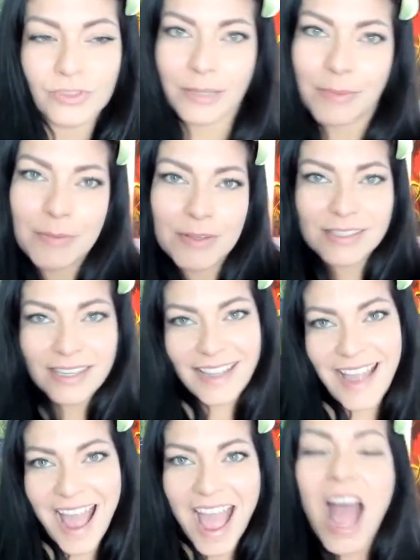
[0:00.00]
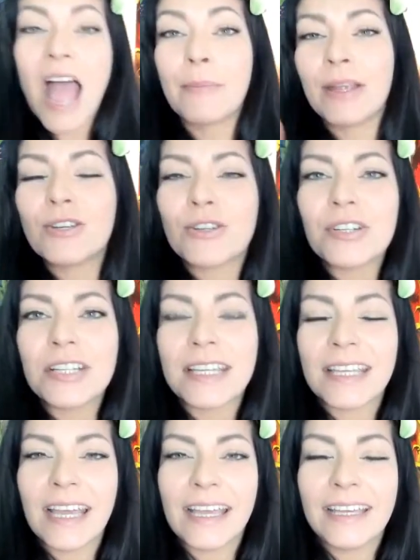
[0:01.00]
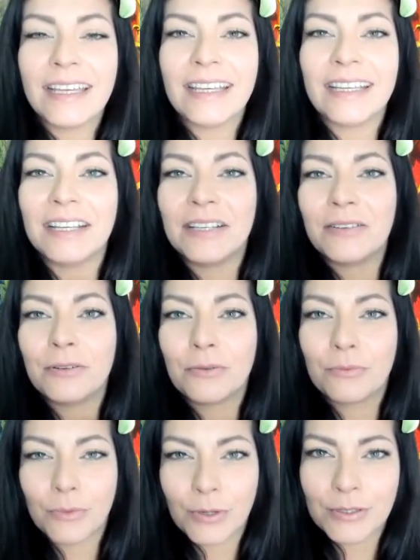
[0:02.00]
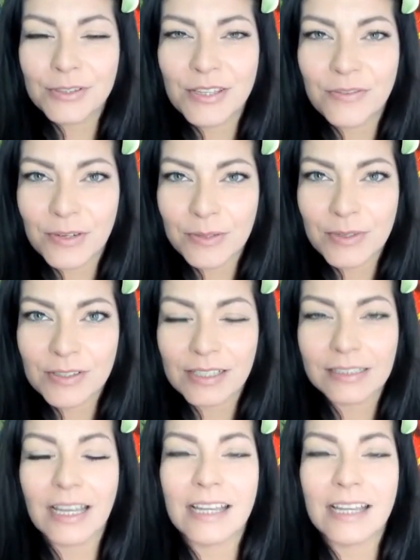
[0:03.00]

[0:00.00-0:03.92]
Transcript: Like my music, I made sure to get royalty-free music.